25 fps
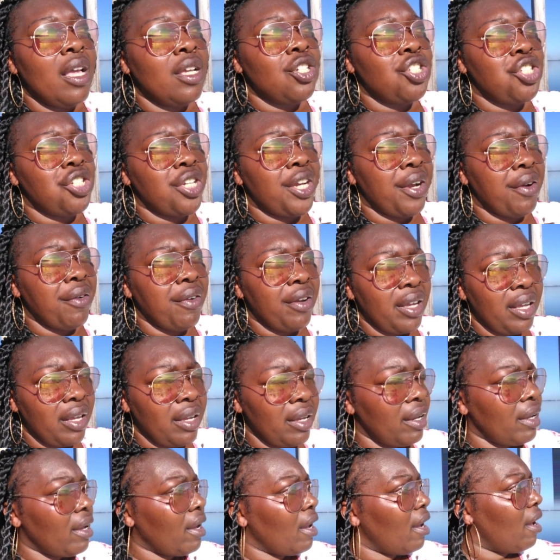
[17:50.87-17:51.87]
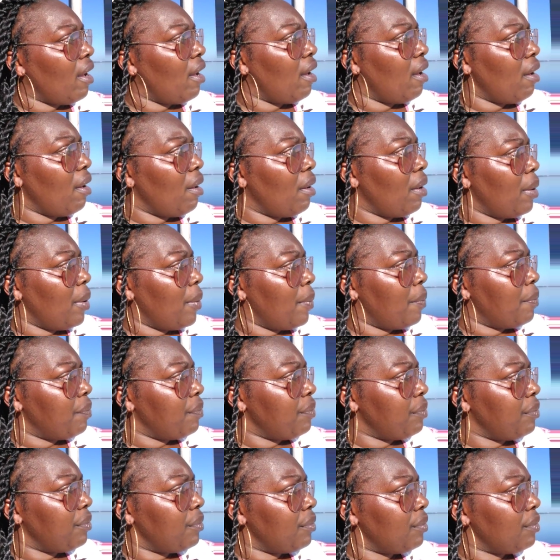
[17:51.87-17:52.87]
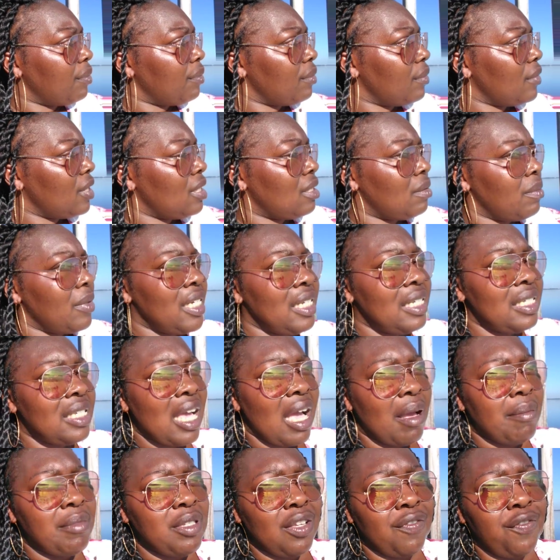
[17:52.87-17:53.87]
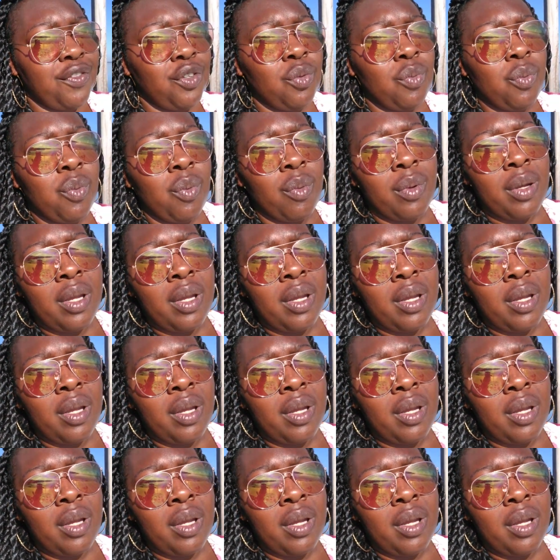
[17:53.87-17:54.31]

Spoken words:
Share it as many times as you